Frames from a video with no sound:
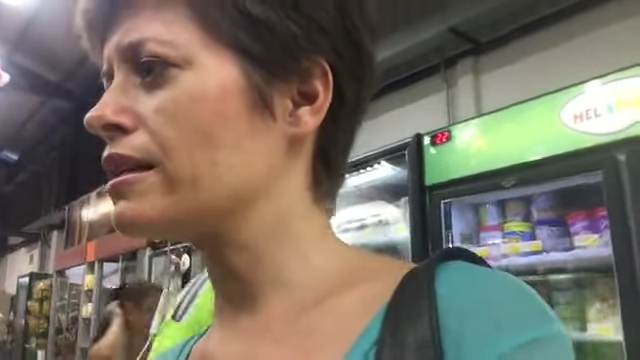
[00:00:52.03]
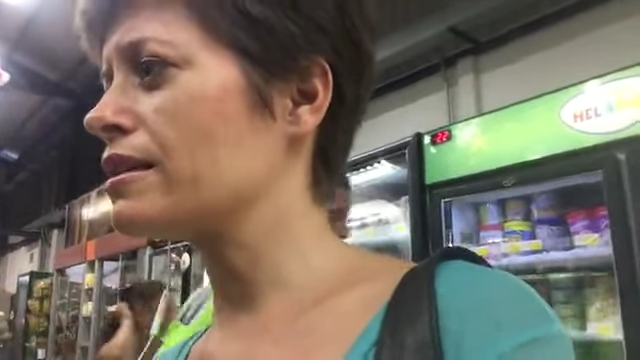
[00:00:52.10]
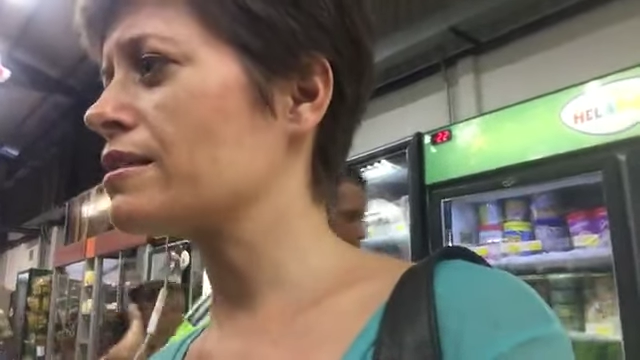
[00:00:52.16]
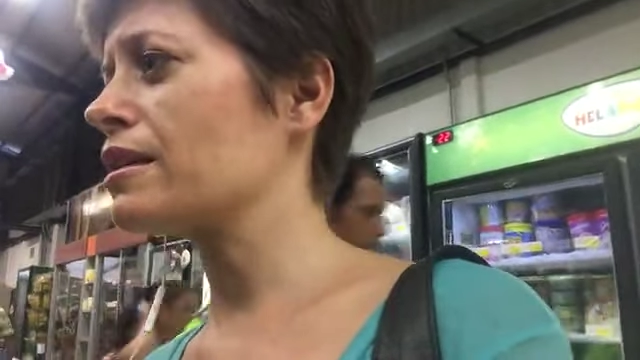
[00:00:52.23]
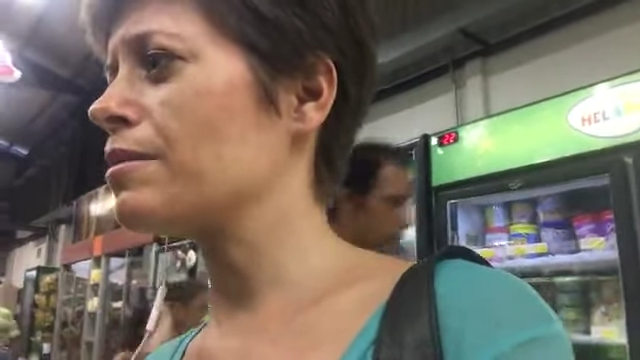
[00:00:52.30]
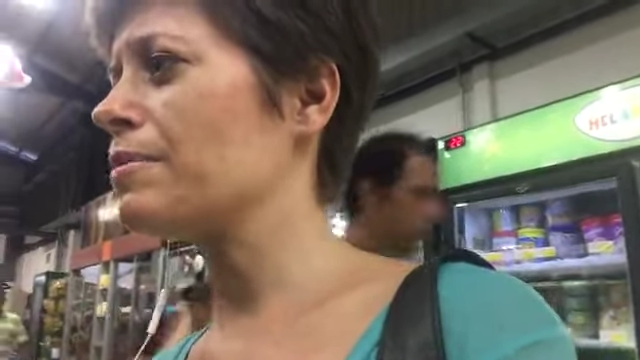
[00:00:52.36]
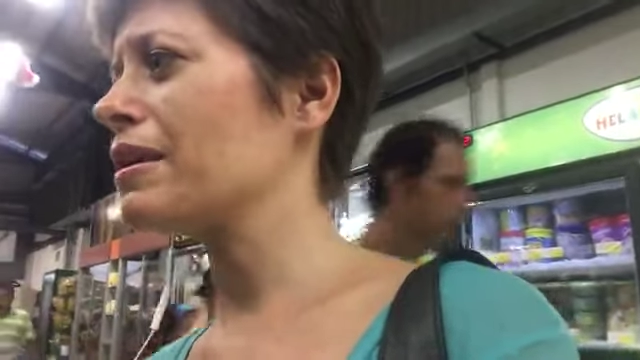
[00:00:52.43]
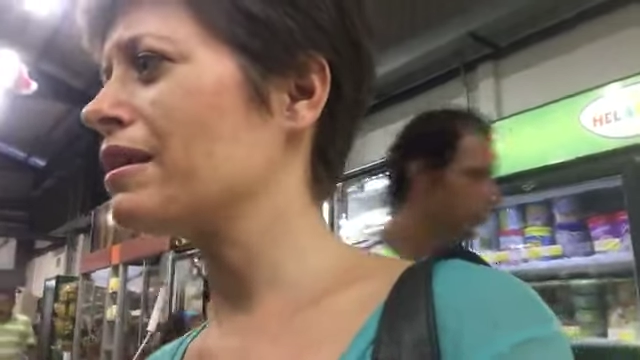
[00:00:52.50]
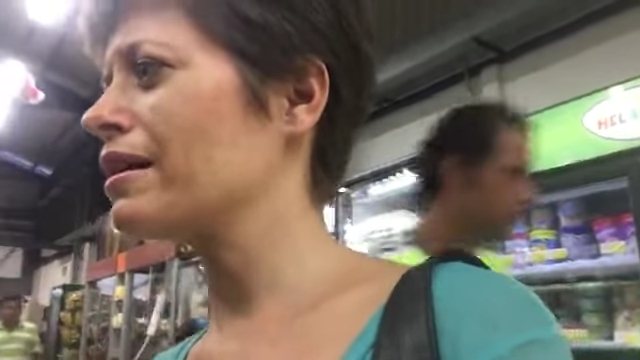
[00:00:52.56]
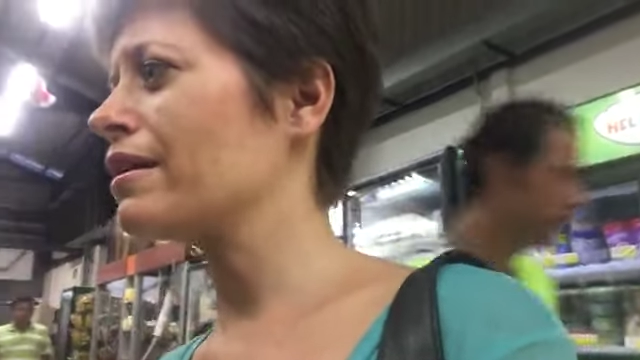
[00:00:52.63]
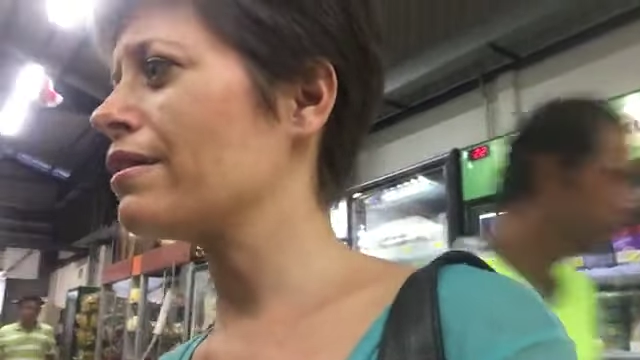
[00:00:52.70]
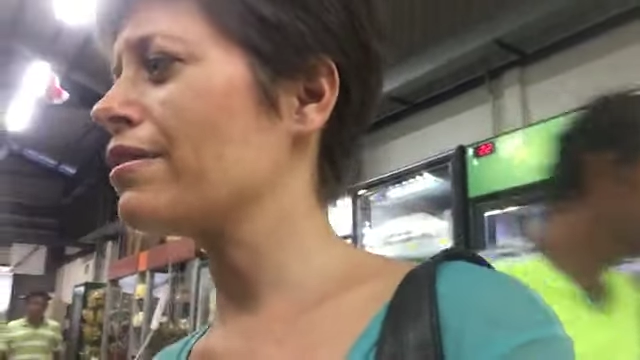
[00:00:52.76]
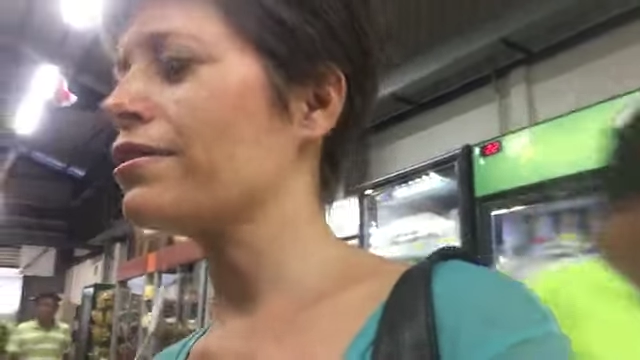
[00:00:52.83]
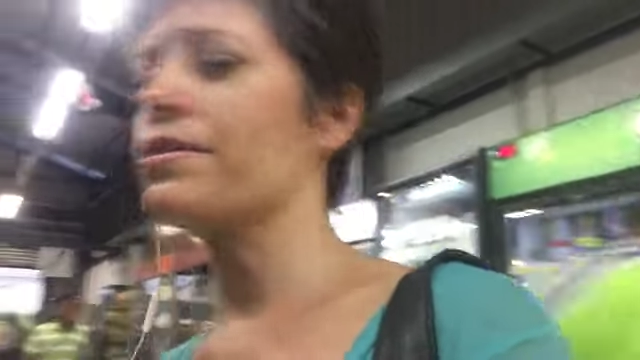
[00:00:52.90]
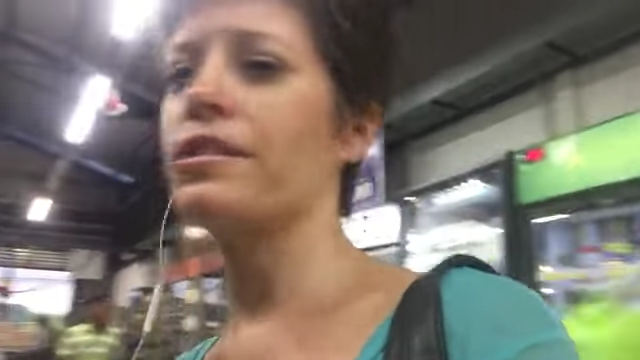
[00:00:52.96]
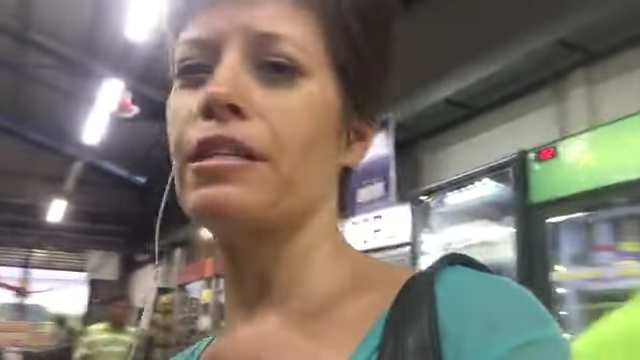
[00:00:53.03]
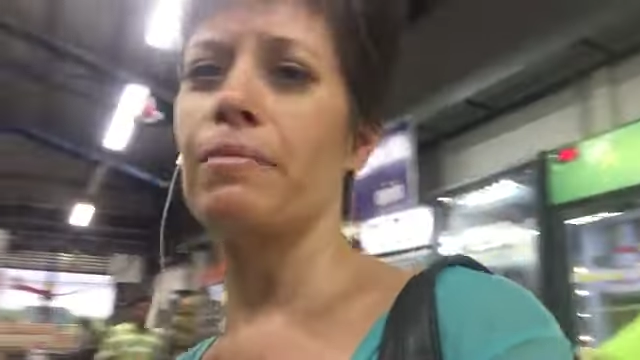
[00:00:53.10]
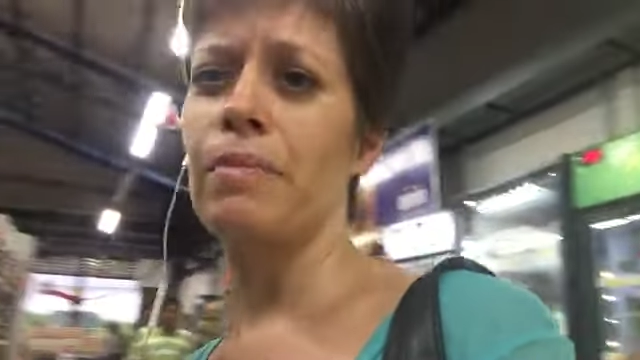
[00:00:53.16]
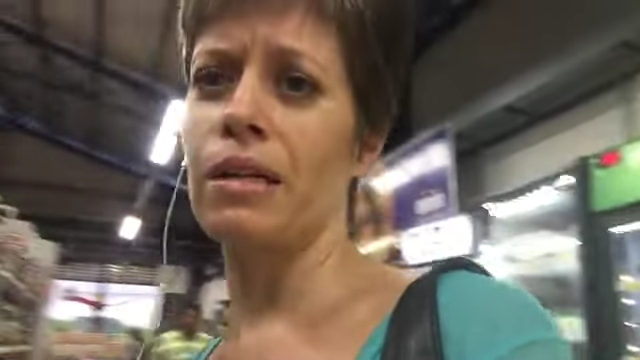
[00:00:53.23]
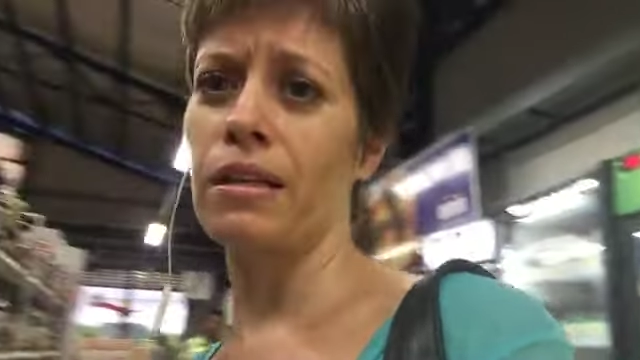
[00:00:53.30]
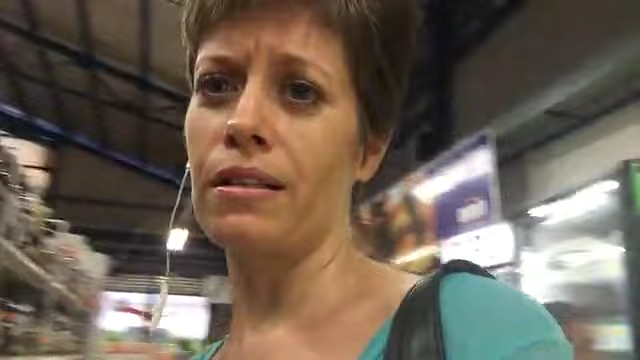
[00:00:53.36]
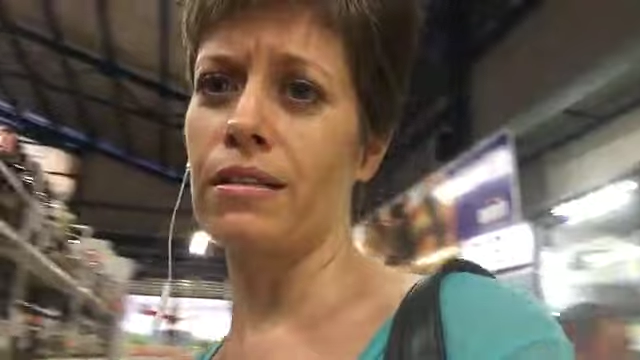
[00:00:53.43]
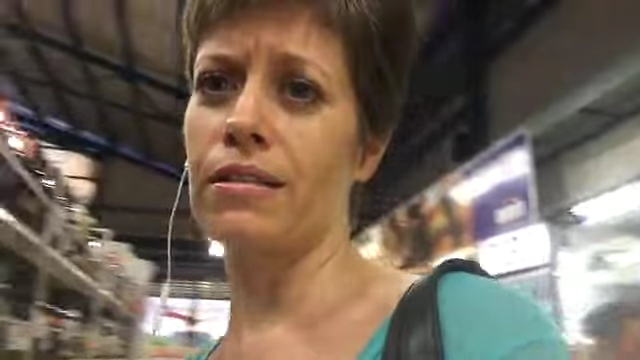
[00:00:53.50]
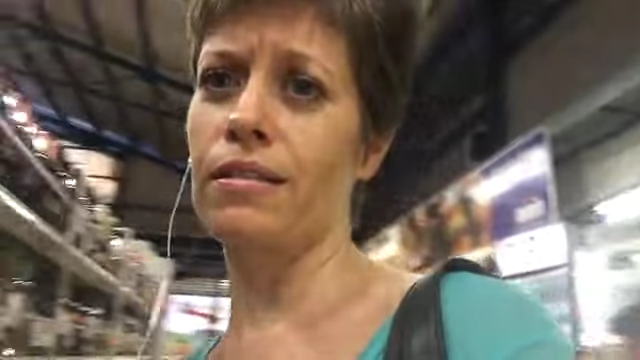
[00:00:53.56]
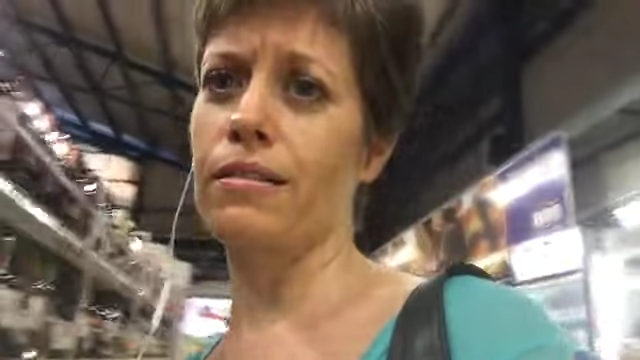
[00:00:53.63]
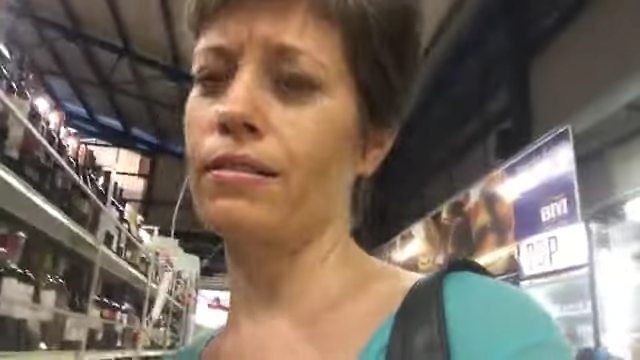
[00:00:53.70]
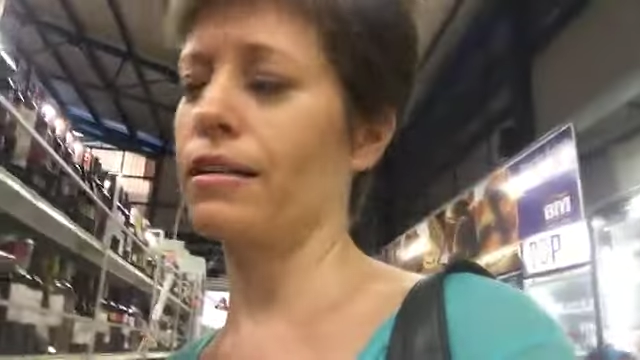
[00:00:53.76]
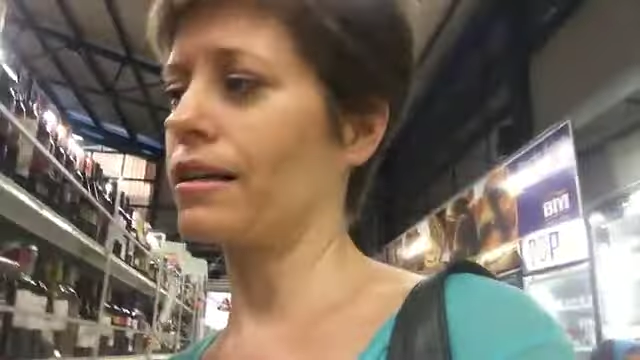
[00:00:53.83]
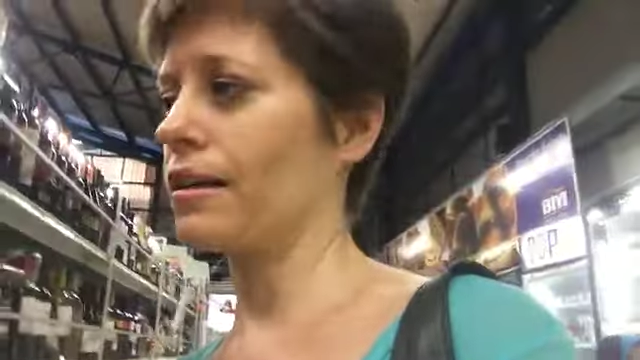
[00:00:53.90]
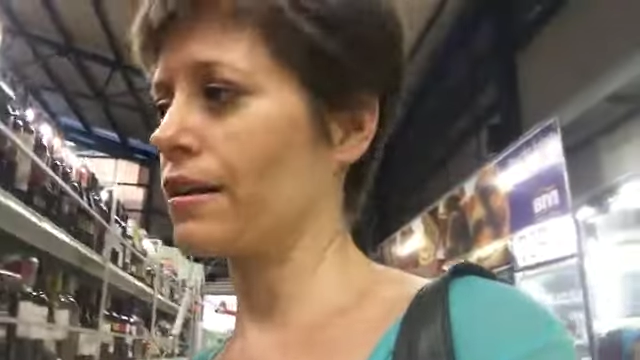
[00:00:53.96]
that's going to be like 13 bucks,
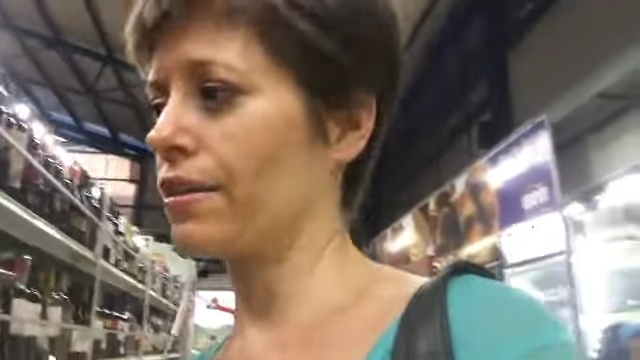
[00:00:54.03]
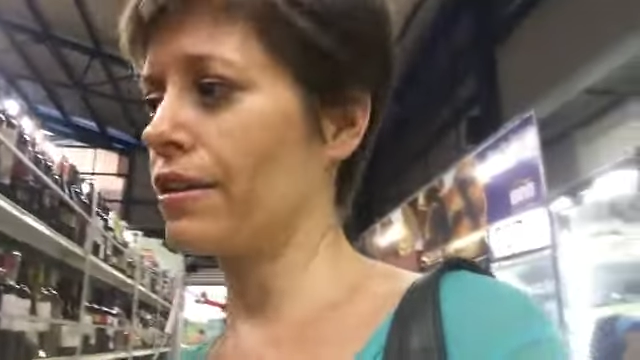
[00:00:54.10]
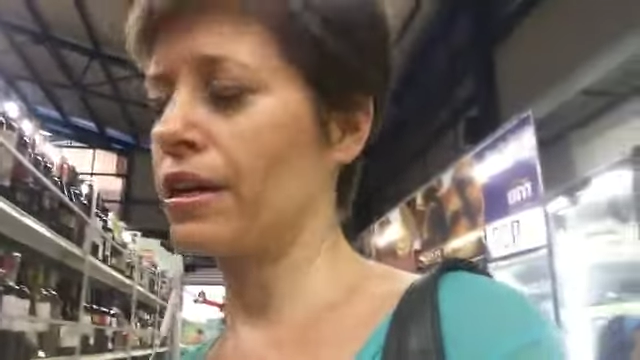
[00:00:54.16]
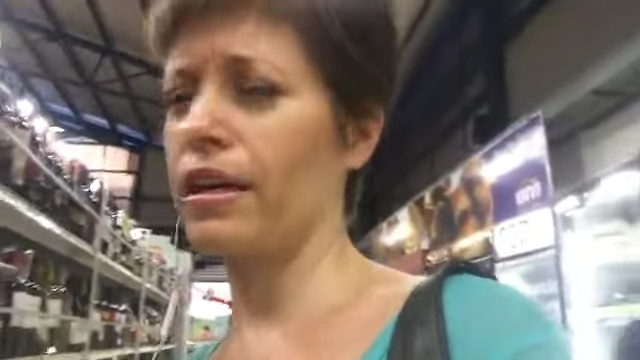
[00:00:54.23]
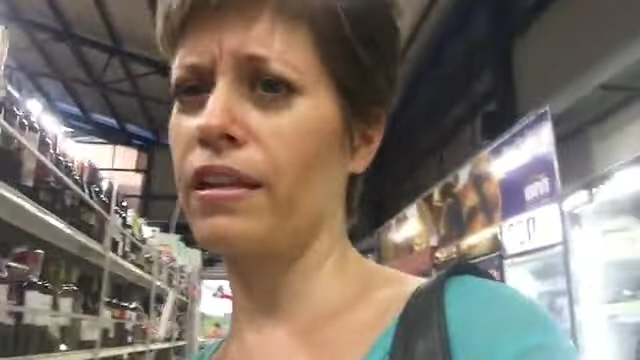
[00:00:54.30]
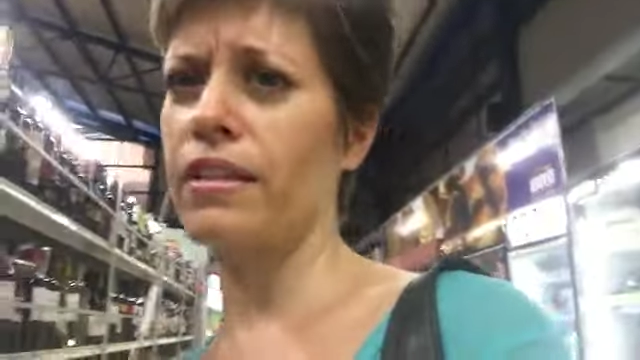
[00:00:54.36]
that kind of thing.